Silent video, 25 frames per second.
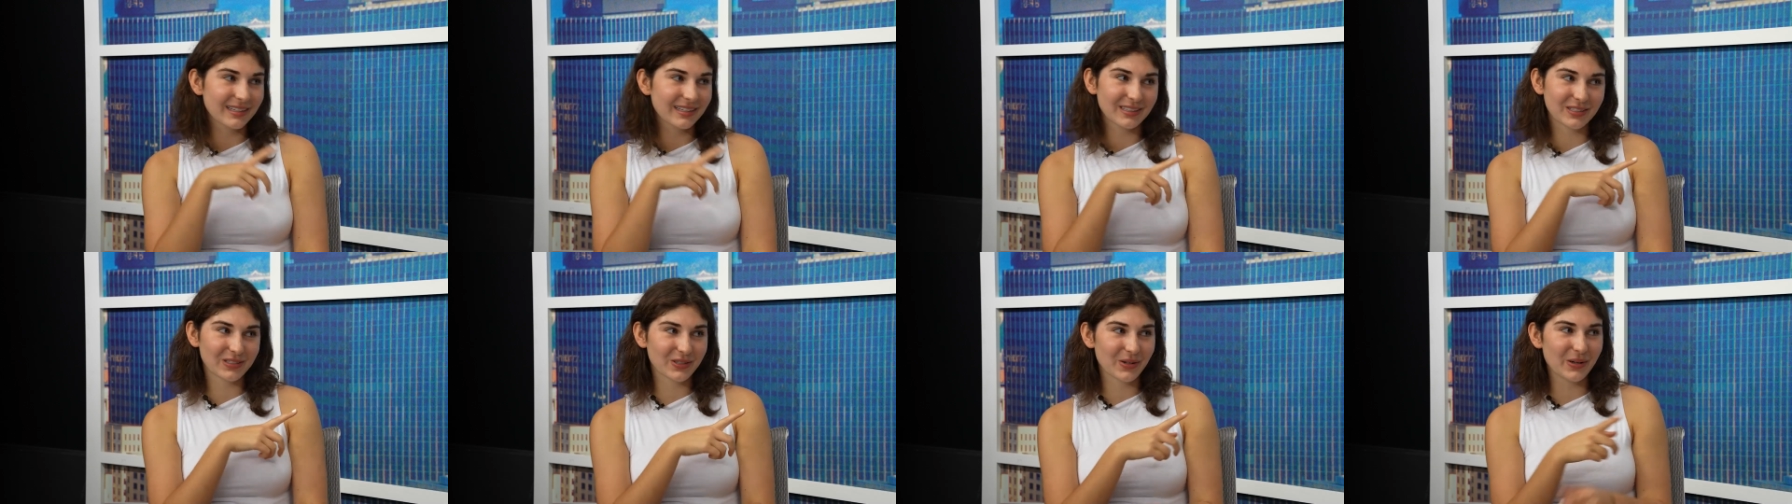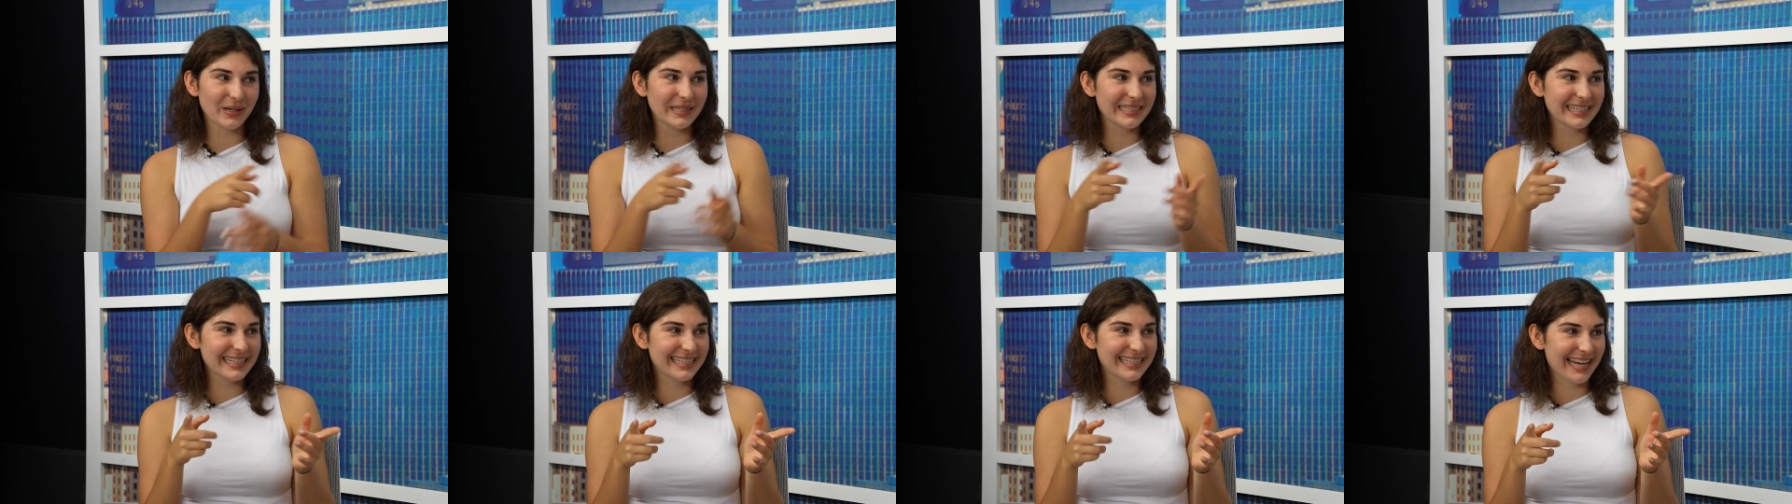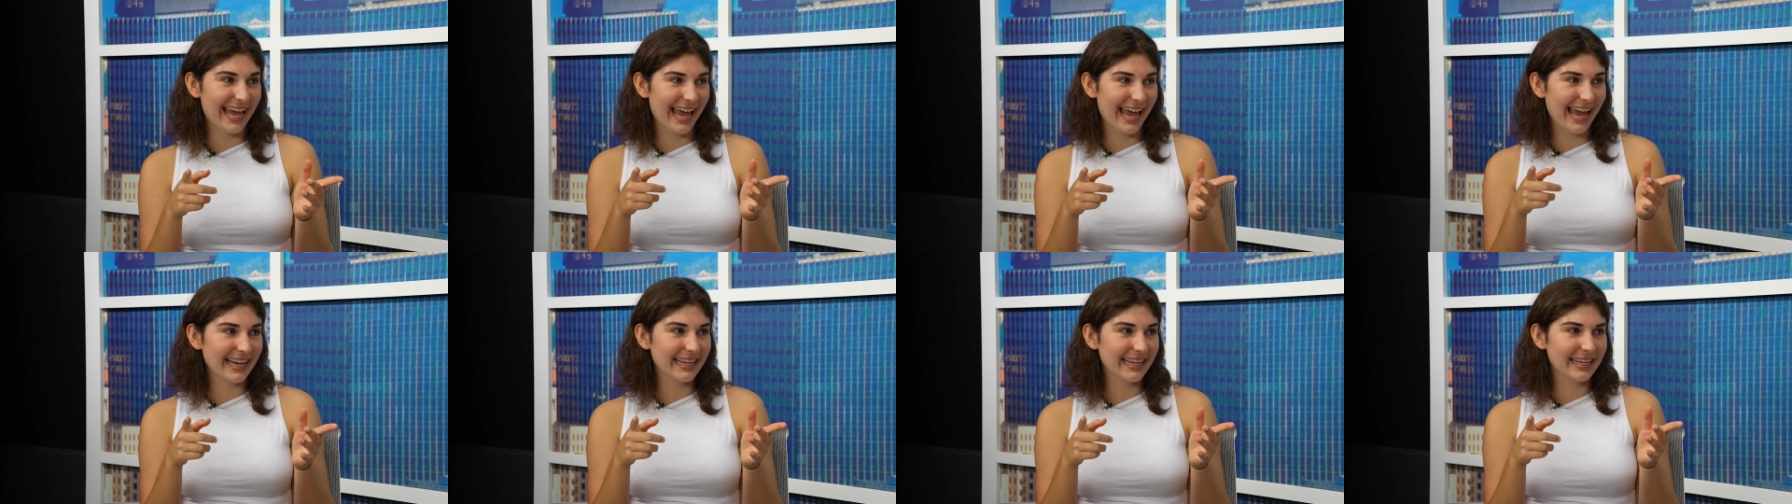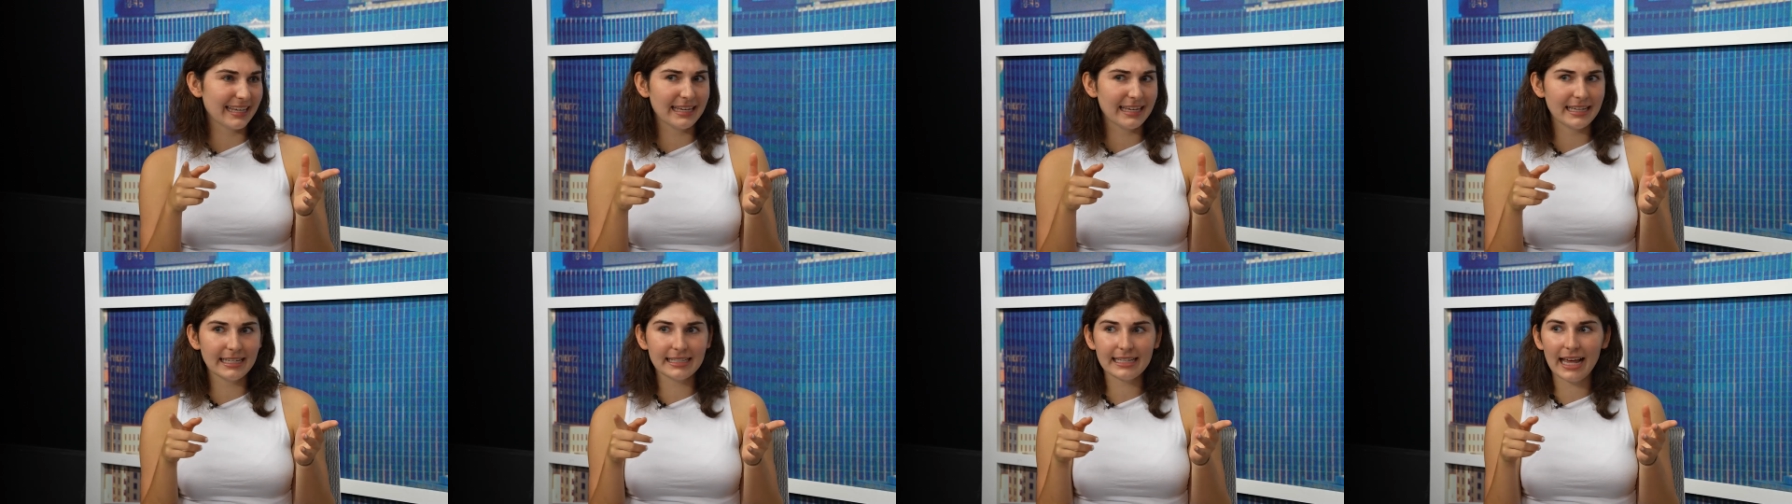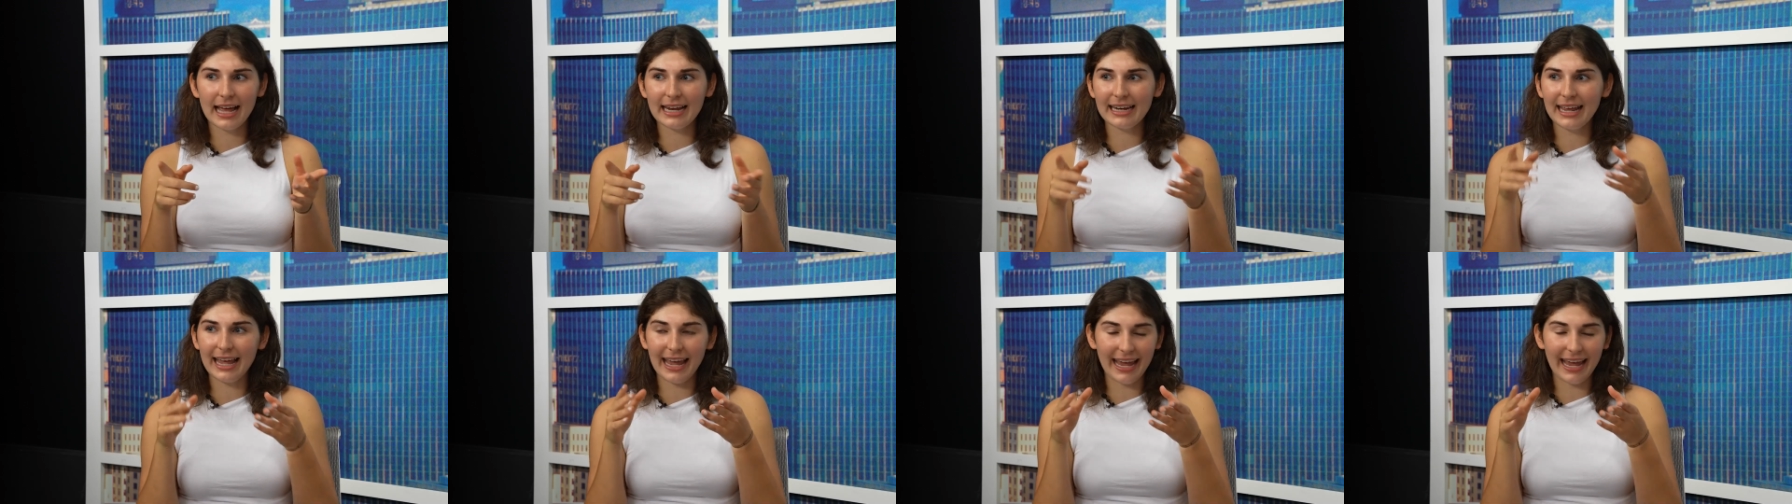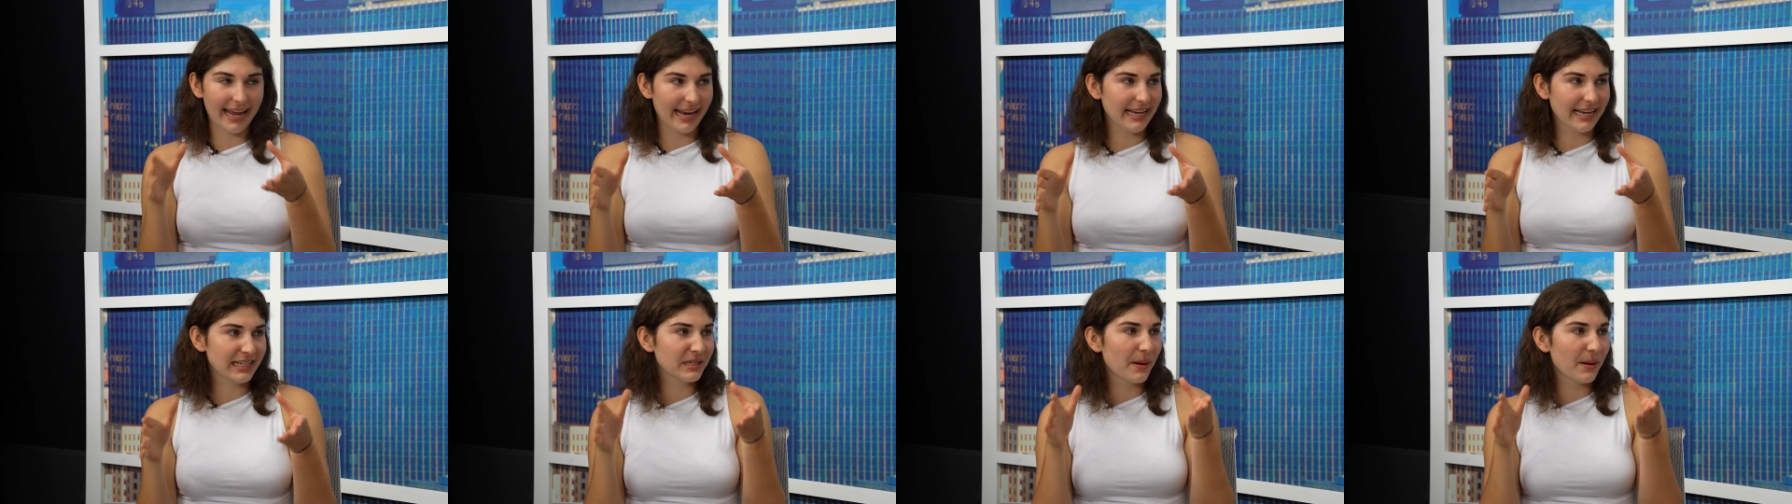Georgia Tech, he's had
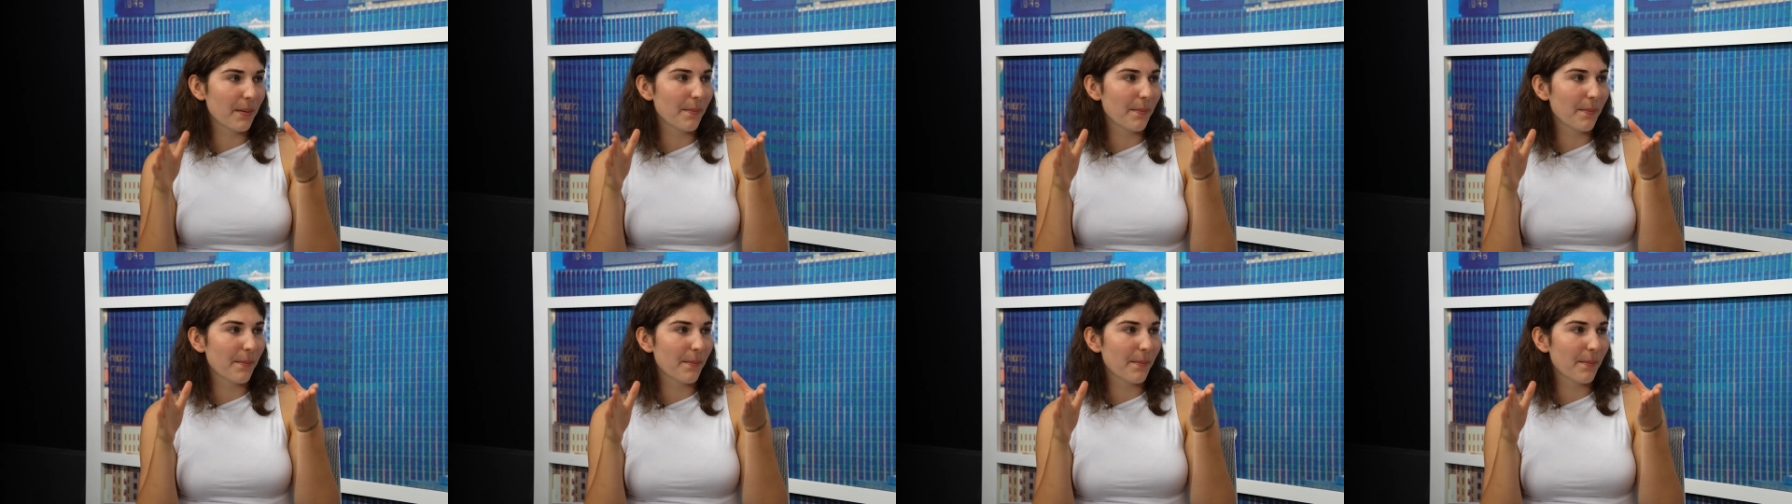eight